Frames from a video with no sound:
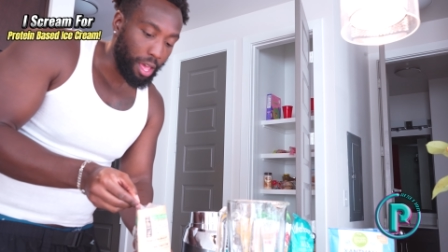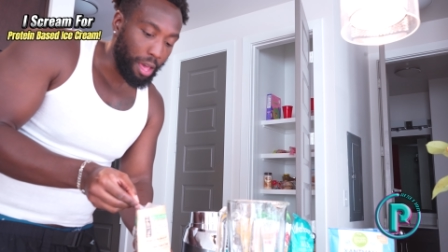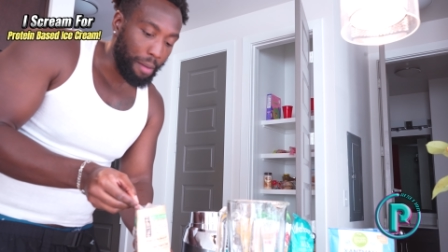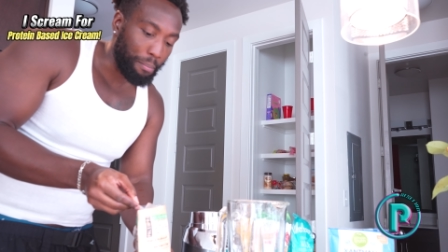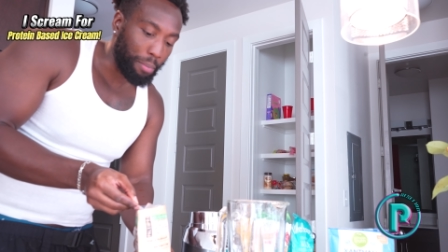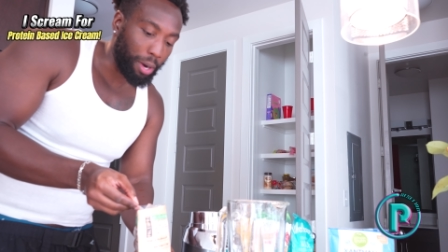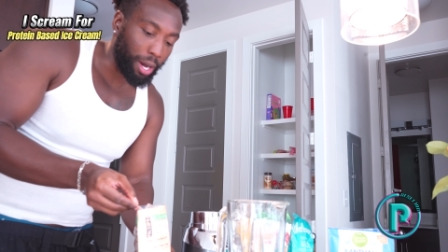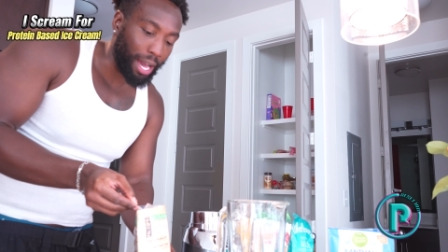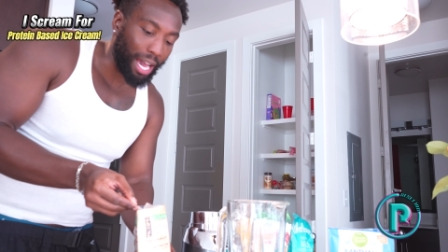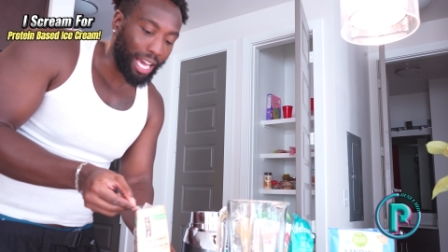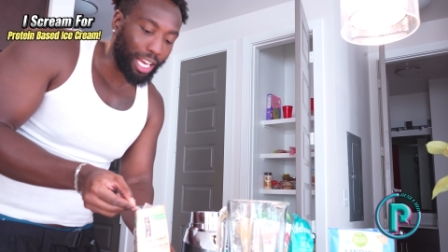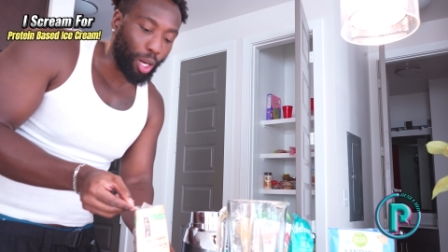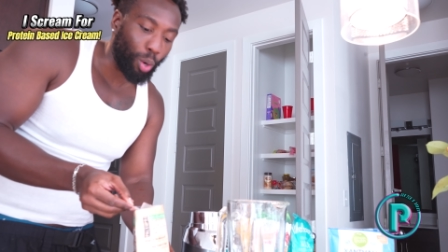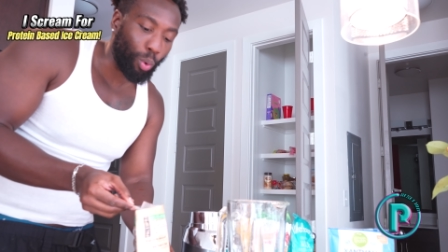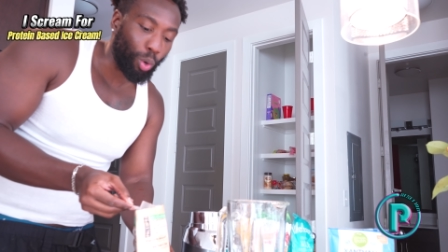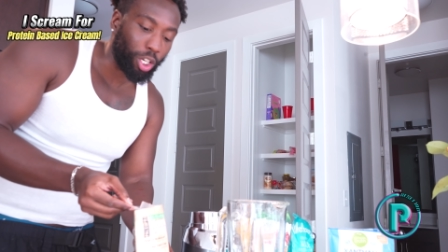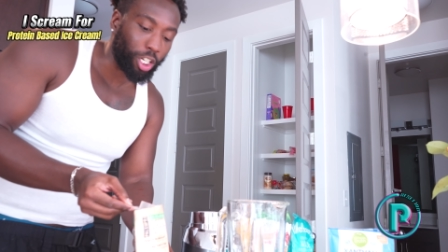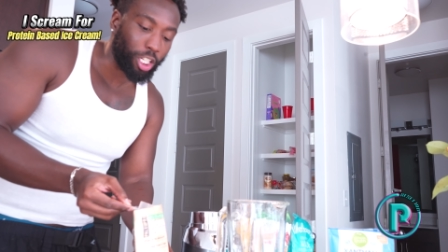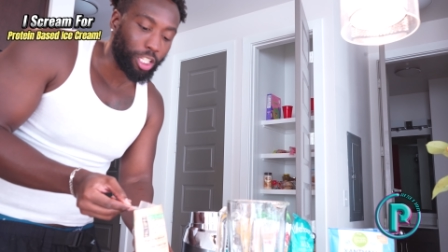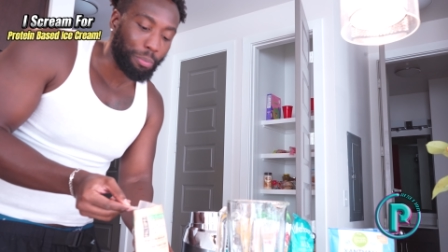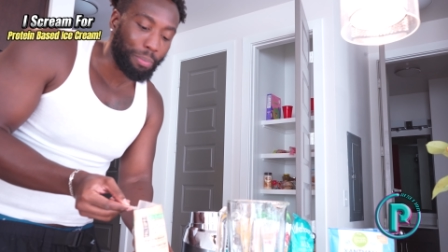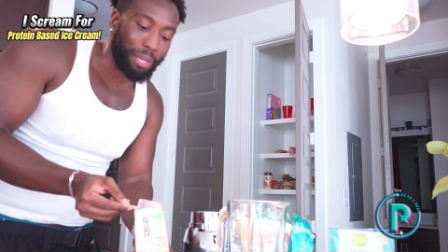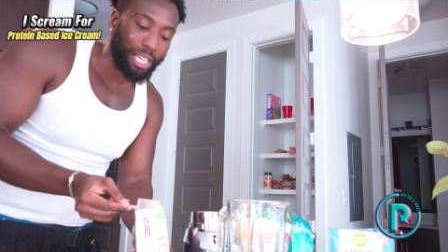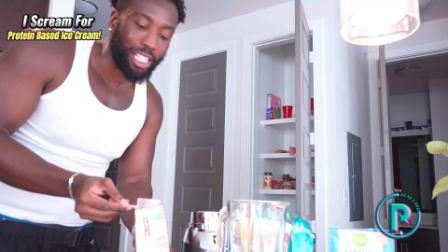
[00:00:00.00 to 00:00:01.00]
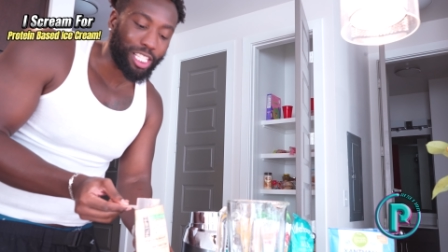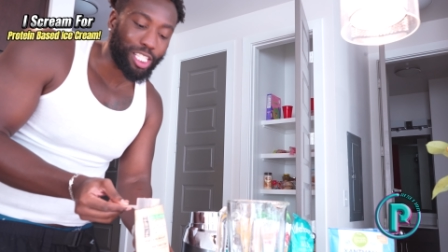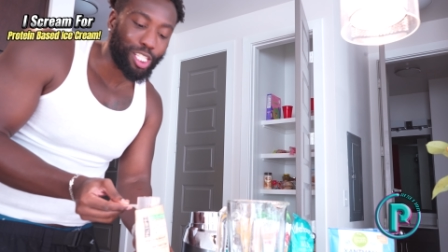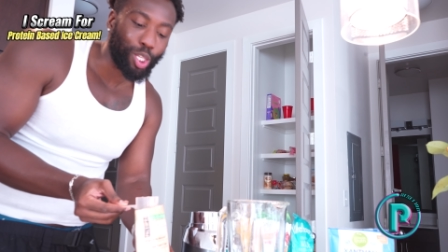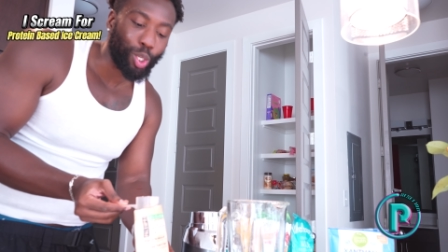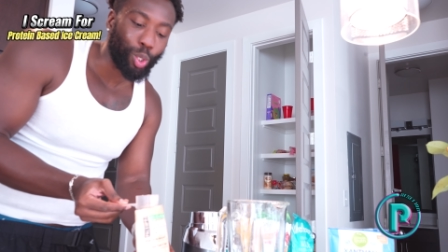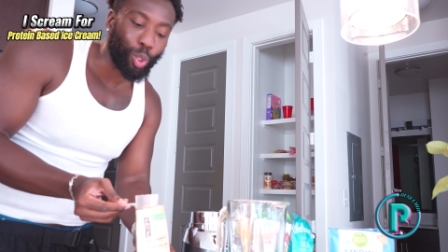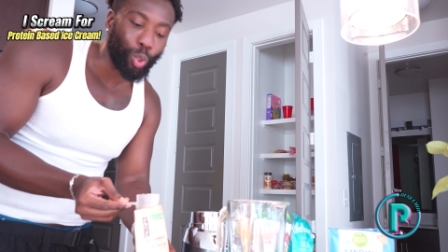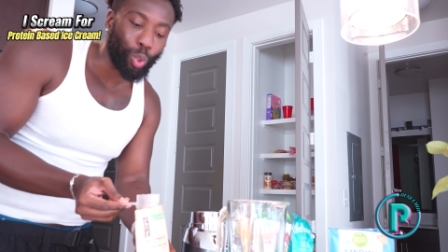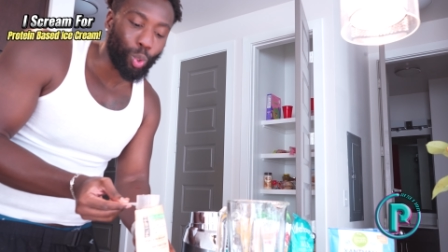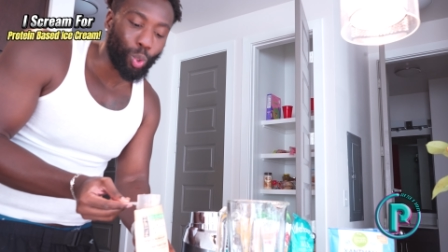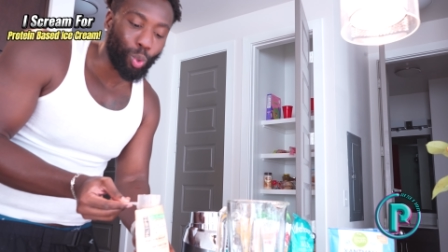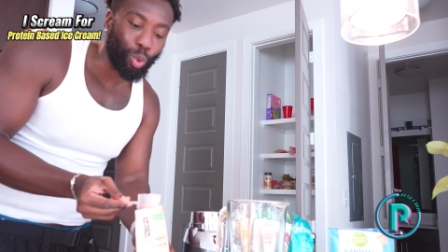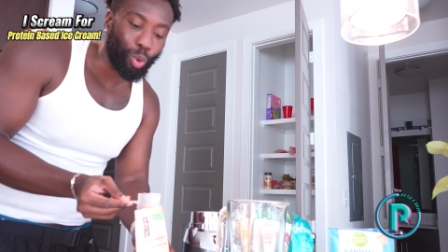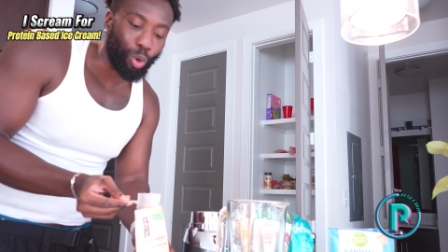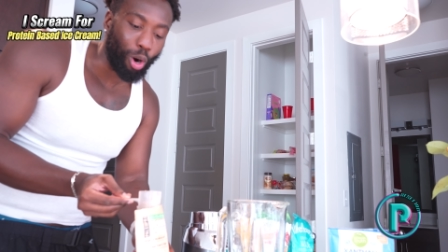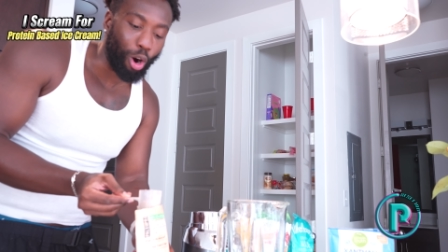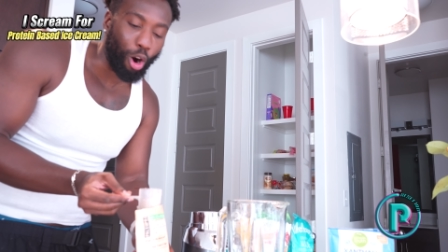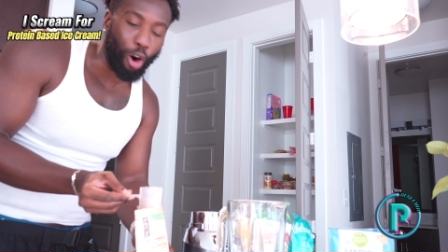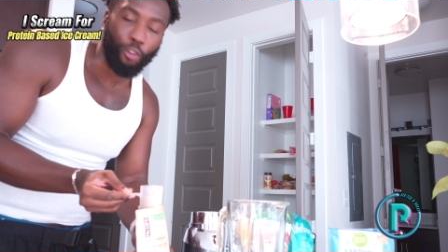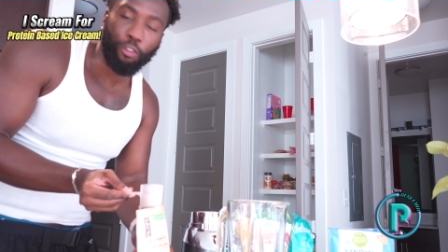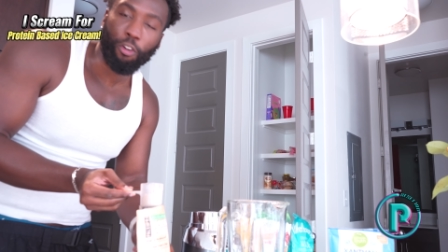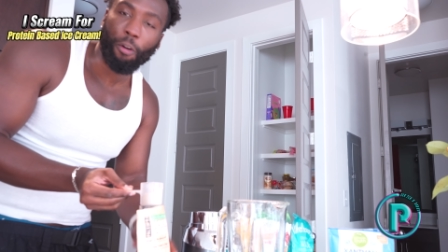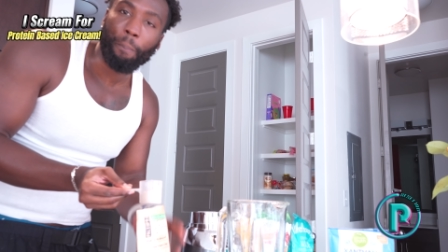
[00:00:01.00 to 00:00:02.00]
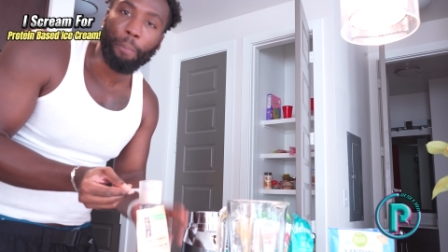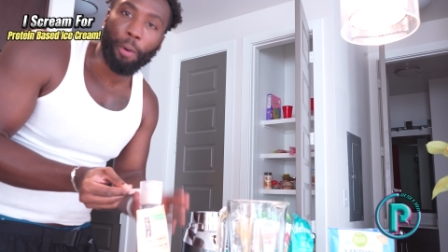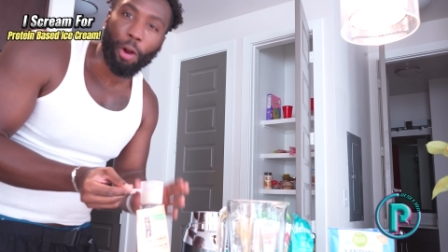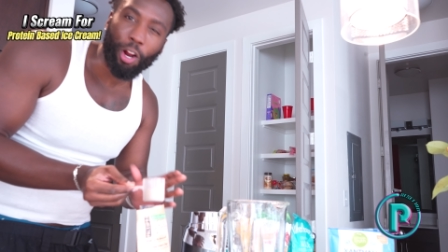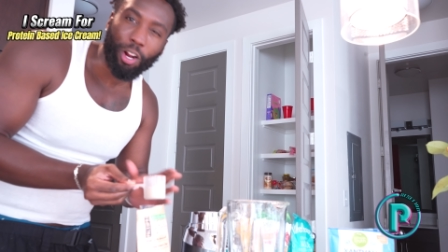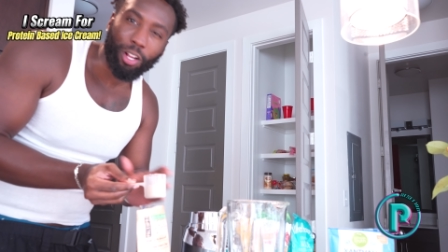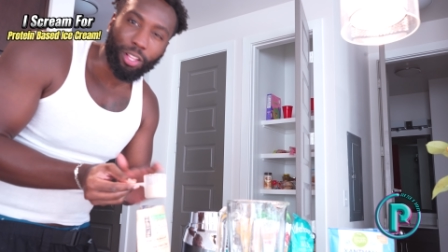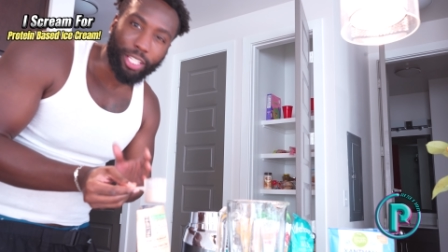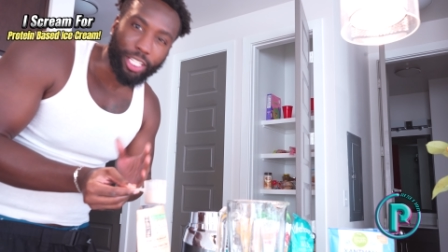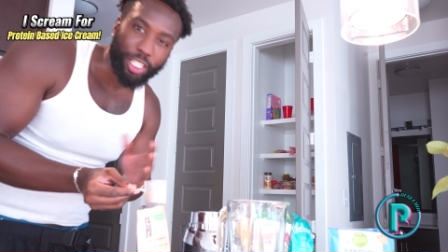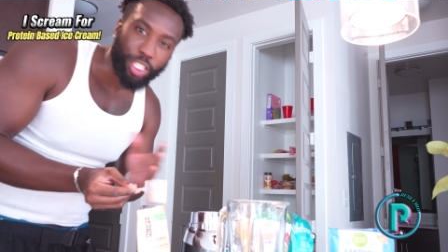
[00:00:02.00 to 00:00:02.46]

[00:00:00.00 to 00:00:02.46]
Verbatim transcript: But I don't want it to be too overbearingly